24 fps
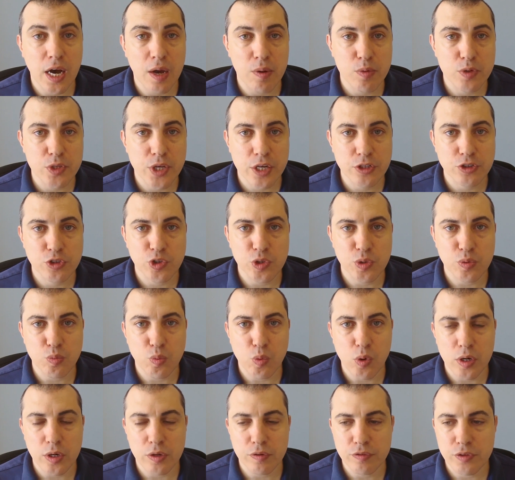I was actually
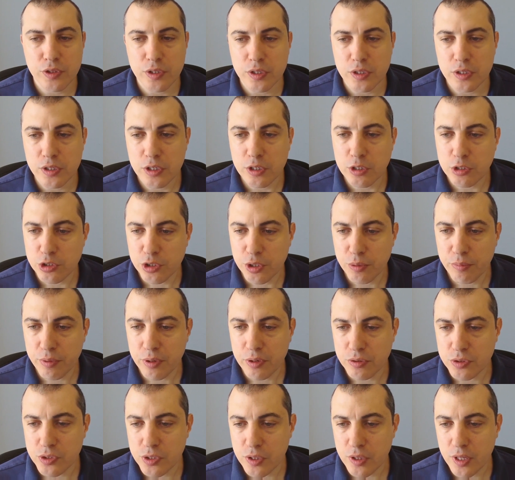one of the
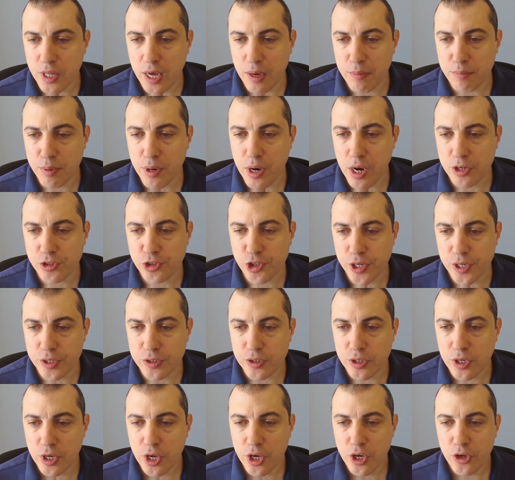contributors to that
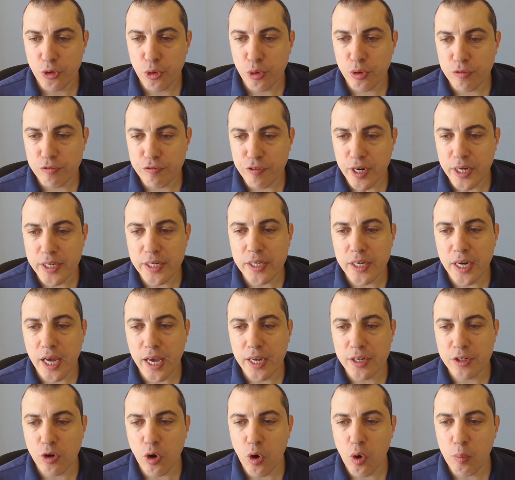project. You can find it
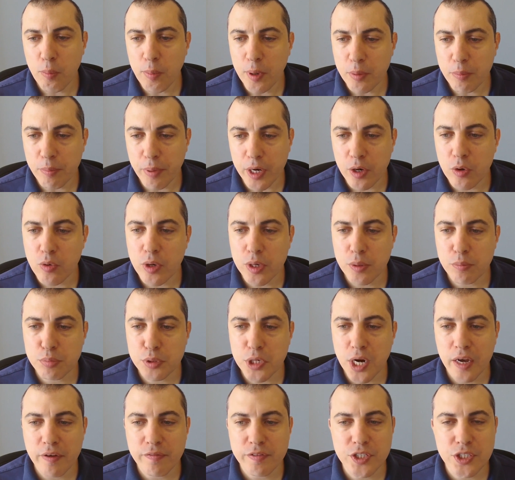at
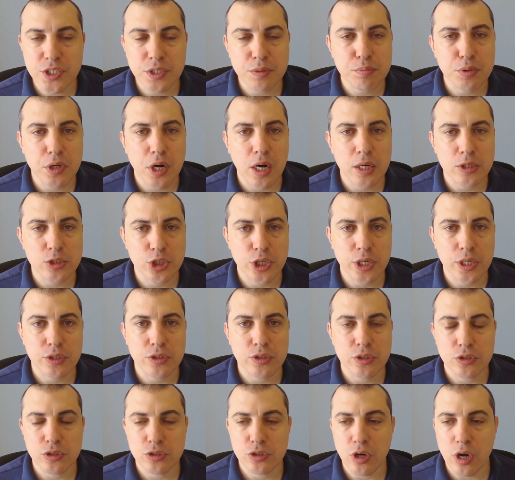
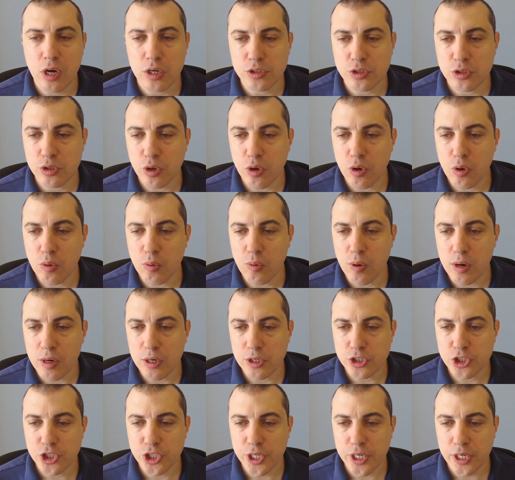
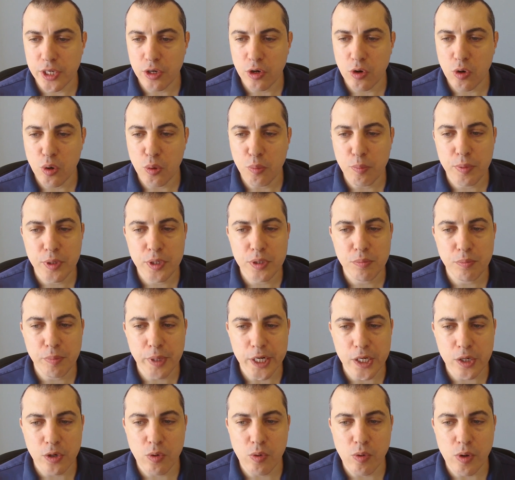openbitcoinprivacyproject.org,
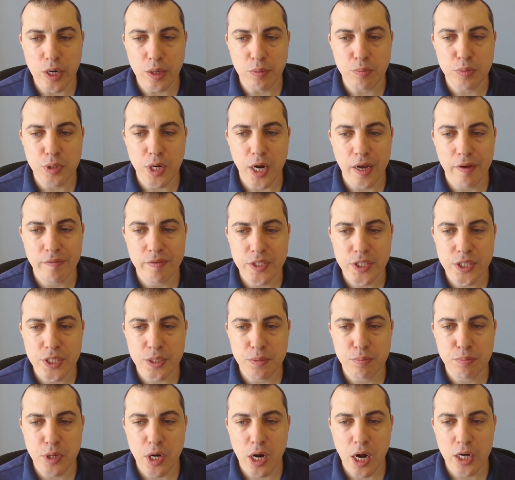
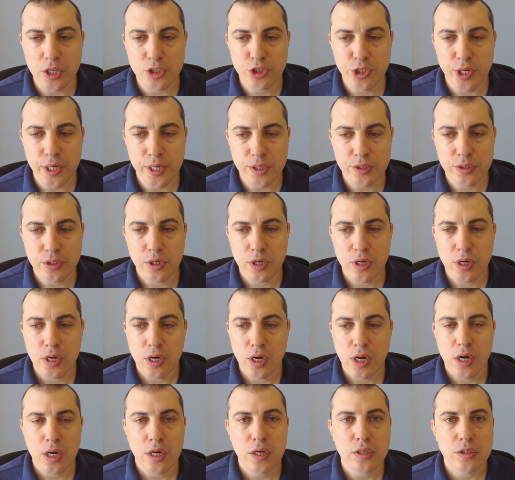
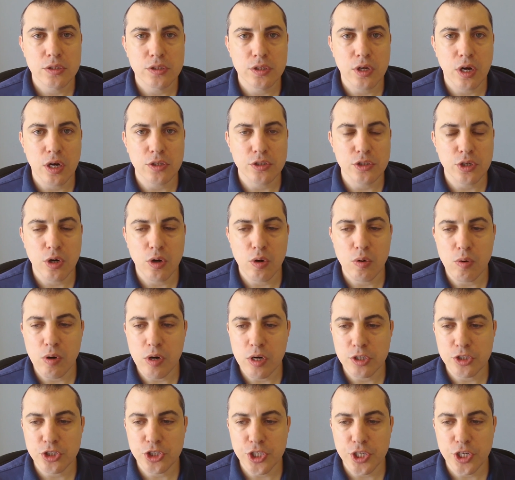
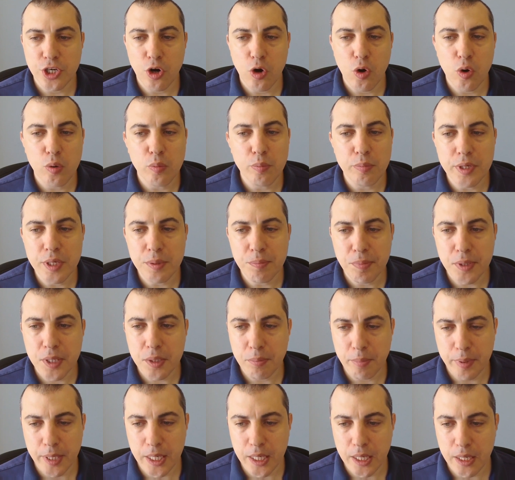openbitcoinprivacyproject.org,
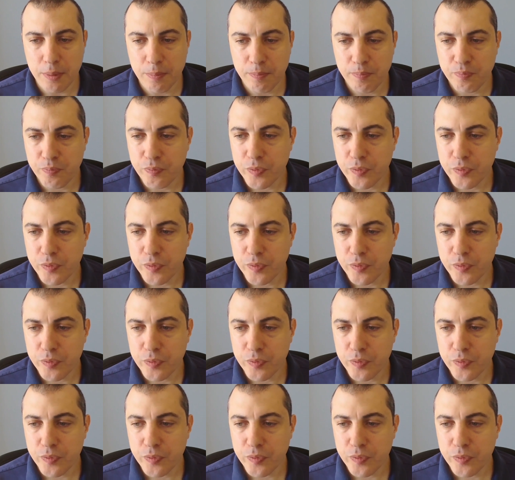OBPP.